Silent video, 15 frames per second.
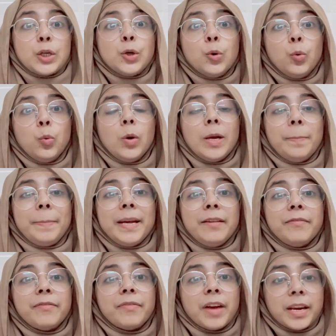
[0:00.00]
You will
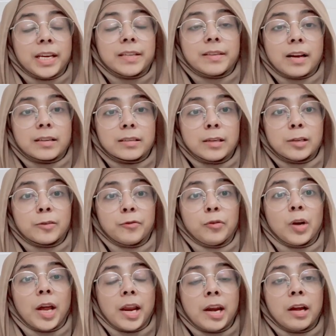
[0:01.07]
be very
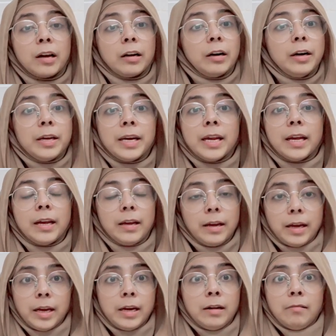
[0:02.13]
successful and earn
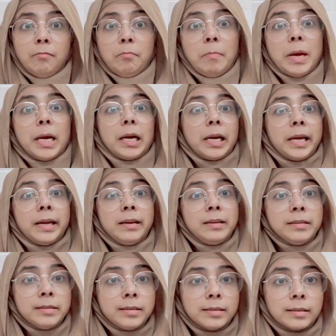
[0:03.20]
in
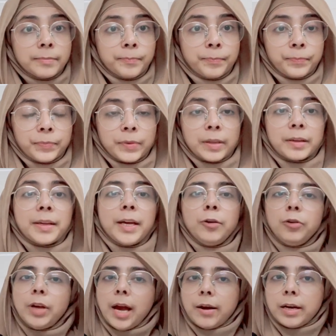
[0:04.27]
millions? Can
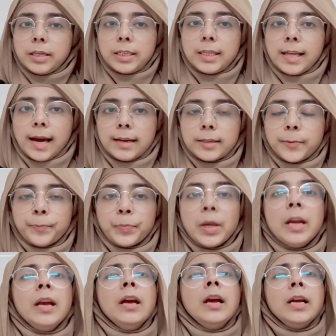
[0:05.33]
you guarantee that?
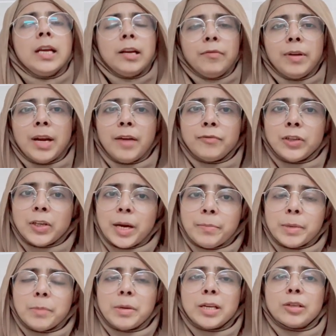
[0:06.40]
Even after
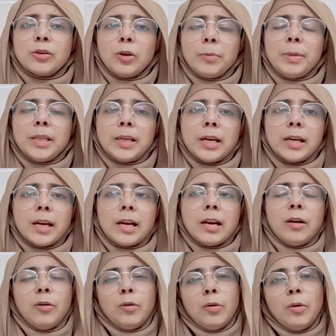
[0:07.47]
MBBS, you'll be thinking,
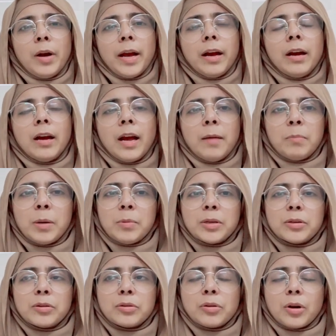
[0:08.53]
oh,
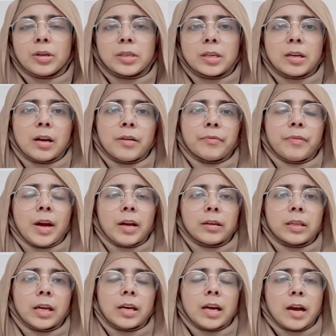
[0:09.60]
MBBS is not enough.
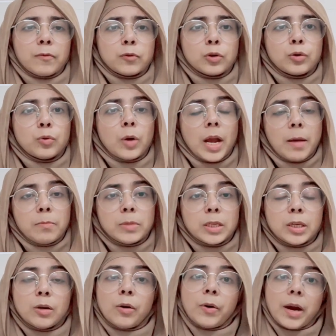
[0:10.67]
I think I have to do
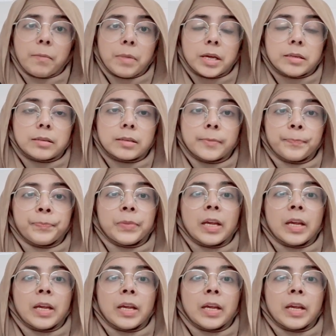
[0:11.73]
MD or MS.